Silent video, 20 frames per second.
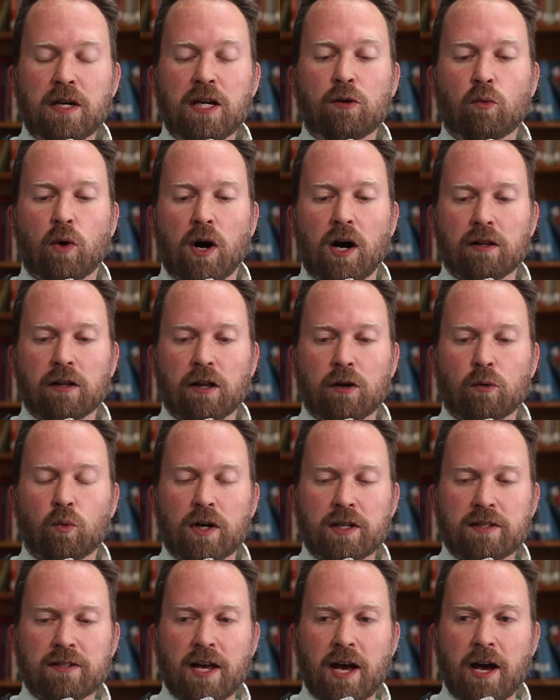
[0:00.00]
meanwhile, on
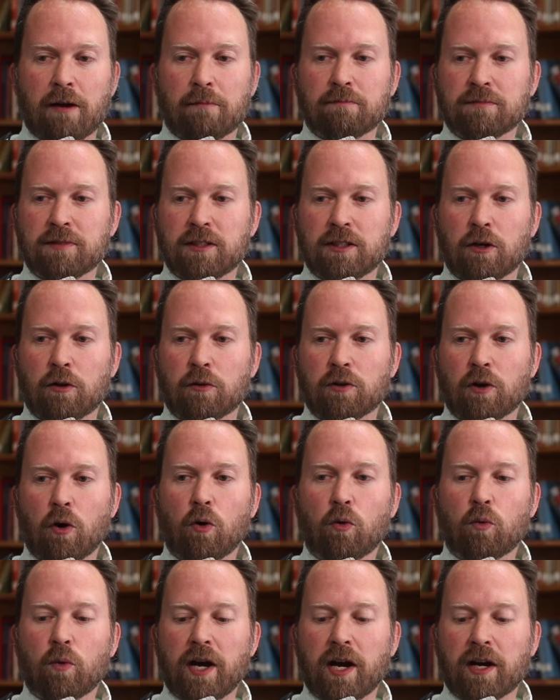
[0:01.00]
WhatsApp, you know, the
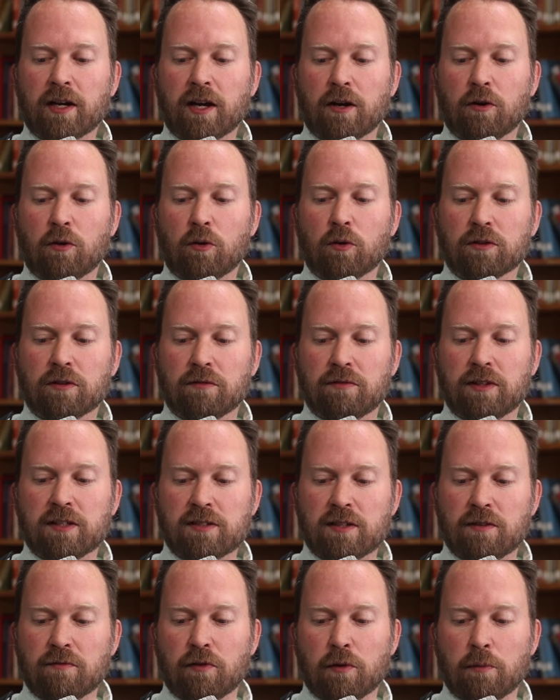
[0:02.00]
whole way I got a hold of
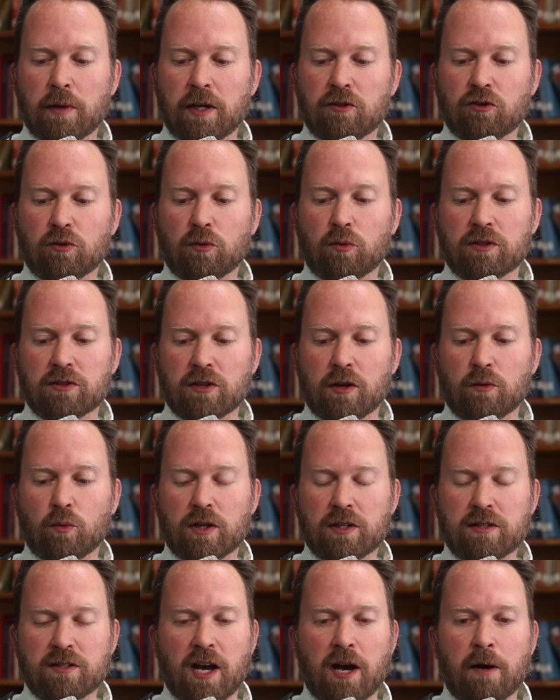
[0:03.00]
this information was on
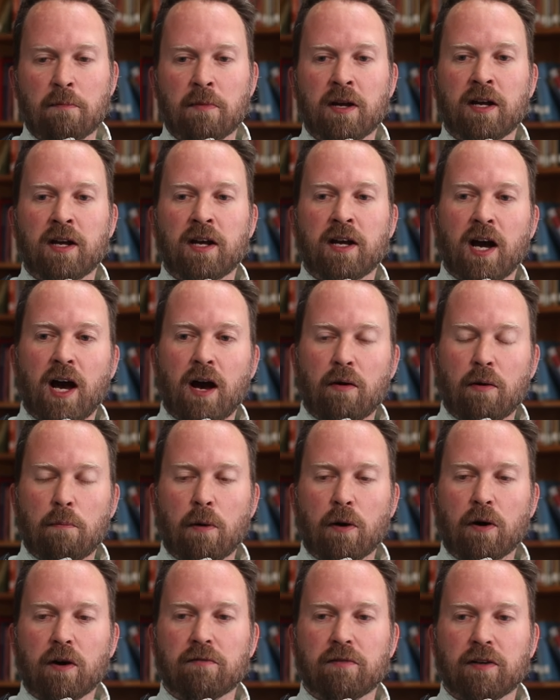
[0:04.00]
WhatsApp. I'm a
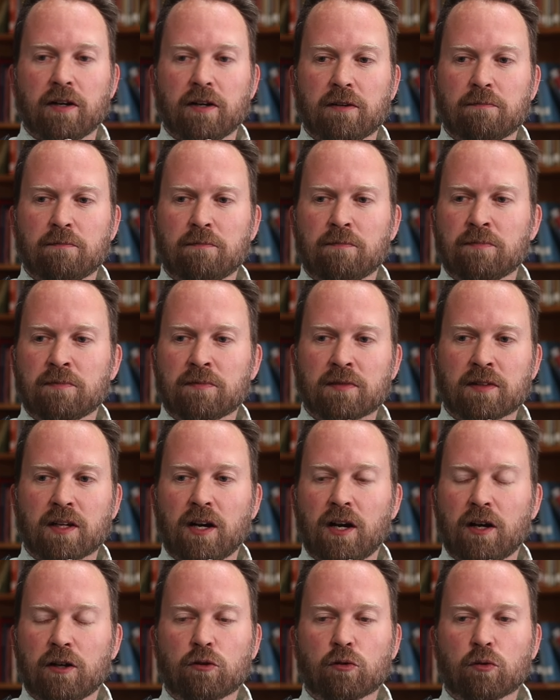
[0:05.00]
part of
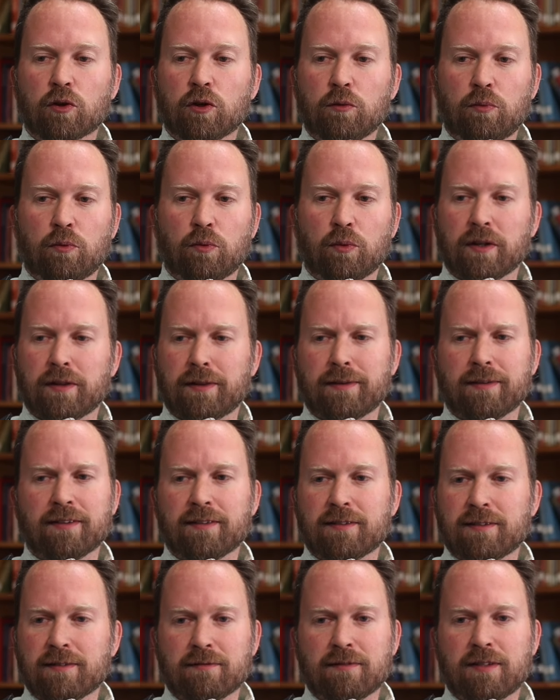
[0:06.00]
a group with
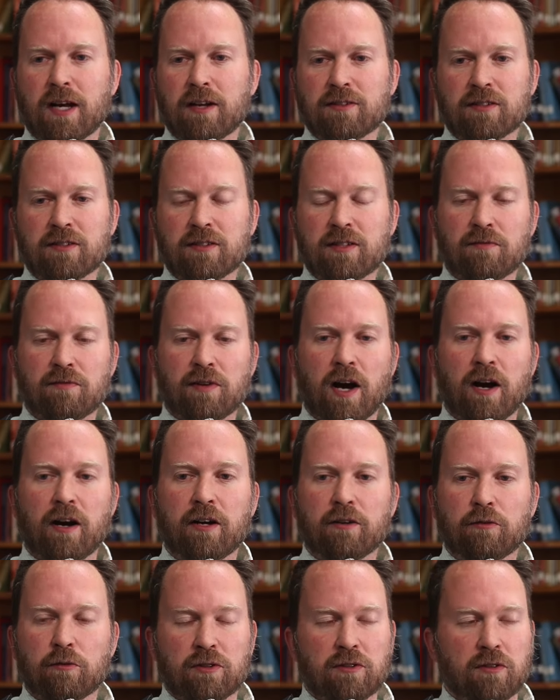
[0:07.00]
dozens, if not
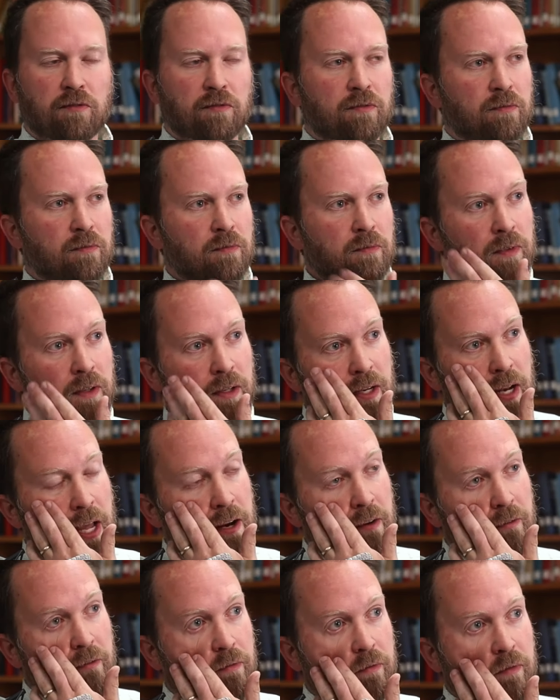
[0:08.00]
hundreds, of
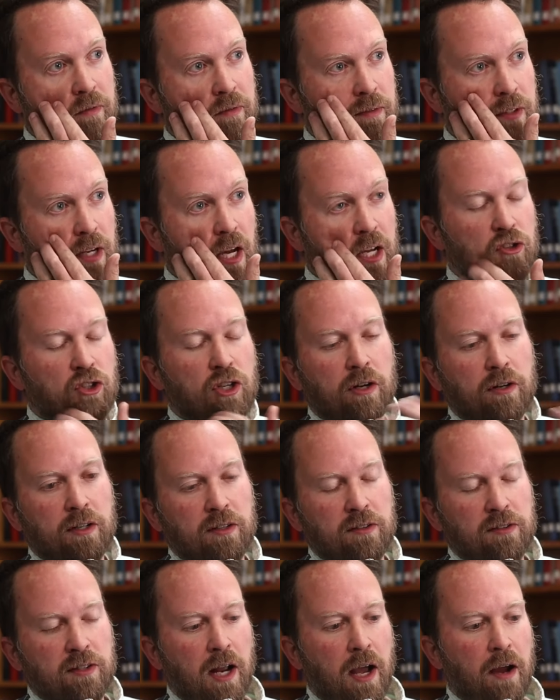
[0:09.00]
native
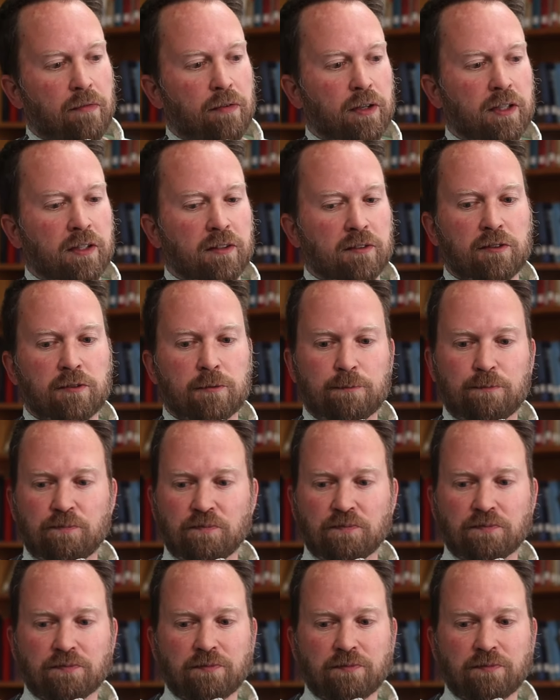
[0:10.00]
Nigerians and Africans.